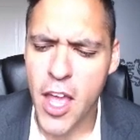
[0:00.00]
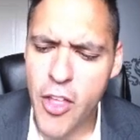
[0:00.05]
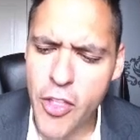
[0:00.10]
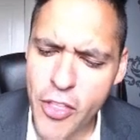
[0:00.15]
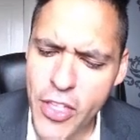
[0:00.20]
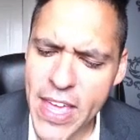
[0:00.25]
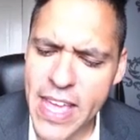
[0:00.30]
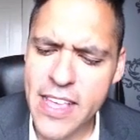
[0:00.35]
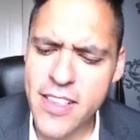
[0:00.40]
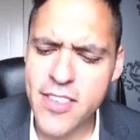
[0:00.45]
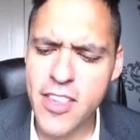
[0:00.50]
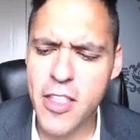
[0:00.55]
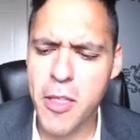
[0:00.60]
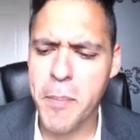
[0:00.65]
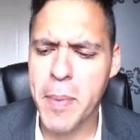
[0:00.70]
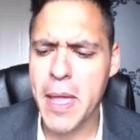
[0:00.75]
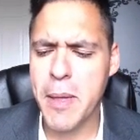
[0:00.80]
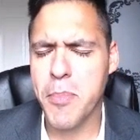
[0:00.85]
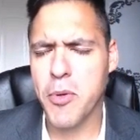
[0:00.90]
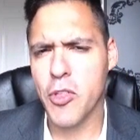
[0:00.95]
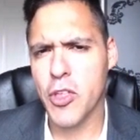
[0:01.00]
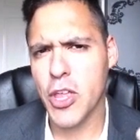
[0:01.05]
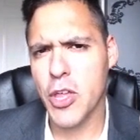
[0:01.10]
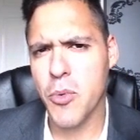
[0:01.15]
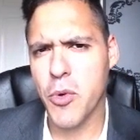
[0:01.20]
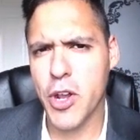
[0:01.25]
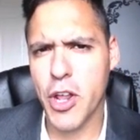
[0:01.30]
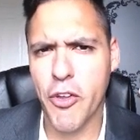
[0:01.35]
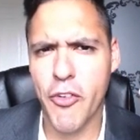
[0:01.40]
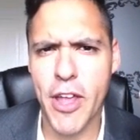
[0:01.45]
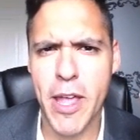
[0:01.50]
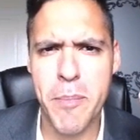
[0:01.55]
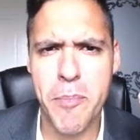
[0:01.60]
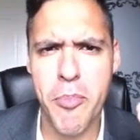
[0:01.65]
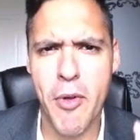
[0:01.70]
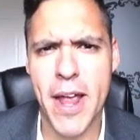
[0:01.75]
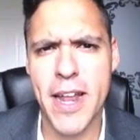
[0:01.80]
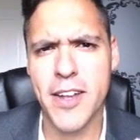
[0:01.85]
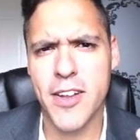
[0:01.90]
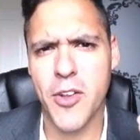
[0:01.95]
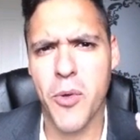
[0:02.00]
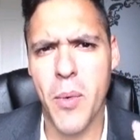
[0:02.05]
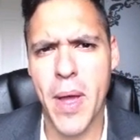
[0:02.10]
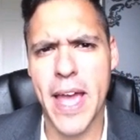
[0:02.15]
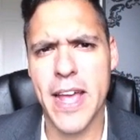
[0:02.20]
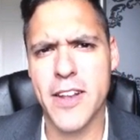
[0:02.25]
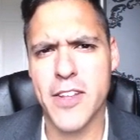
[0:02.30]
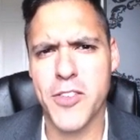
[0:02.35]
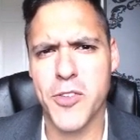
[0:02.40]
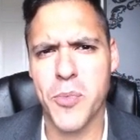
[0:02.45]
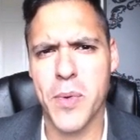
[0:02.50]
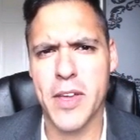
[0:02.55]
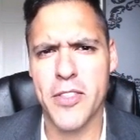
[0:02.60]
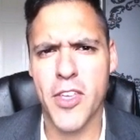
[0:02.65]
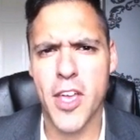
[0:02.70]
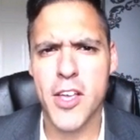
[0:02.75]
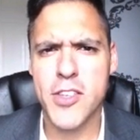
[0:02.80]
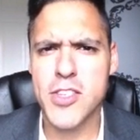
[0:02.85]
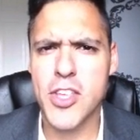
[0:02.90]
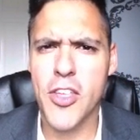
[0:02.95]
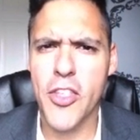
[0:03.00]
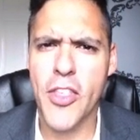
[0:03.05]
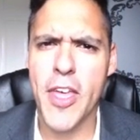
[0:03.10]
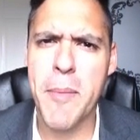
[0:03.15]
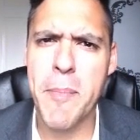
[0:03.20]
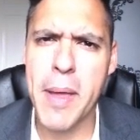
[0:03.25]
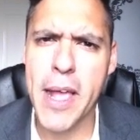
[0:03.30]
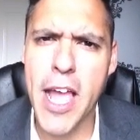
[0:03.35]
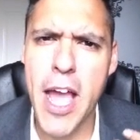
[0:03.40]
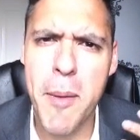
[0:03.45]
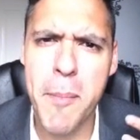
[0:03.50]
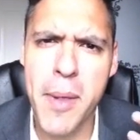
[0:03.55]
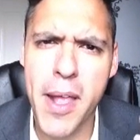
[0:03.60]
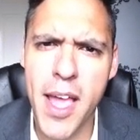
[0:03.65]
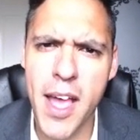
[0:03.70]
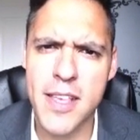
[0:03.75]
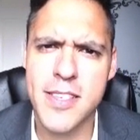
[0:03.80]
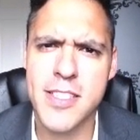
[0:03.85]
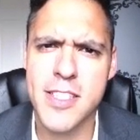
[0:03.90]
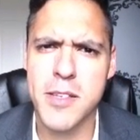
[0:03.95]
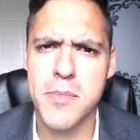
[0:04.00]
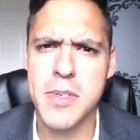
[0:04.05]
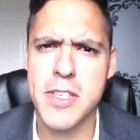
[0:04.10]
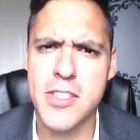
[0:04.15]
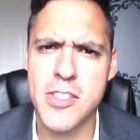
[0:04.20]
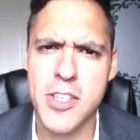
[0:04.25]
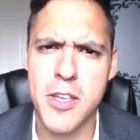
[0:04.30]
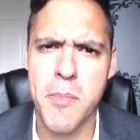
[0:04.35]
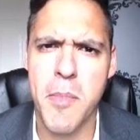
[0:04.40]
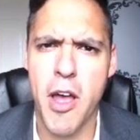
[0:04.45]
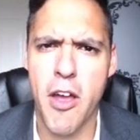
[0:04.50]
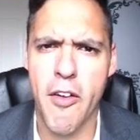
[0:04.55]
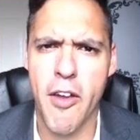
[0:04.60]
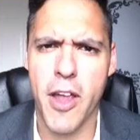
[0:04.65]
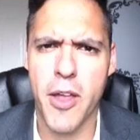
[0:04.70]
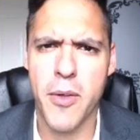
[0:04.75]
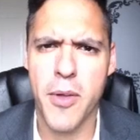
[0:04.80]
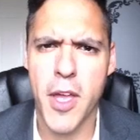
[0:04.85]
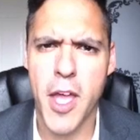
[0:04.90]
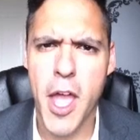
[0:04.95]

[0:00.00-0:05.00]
These are the people that you want to create brand awareness with so that they become customers tomorrow.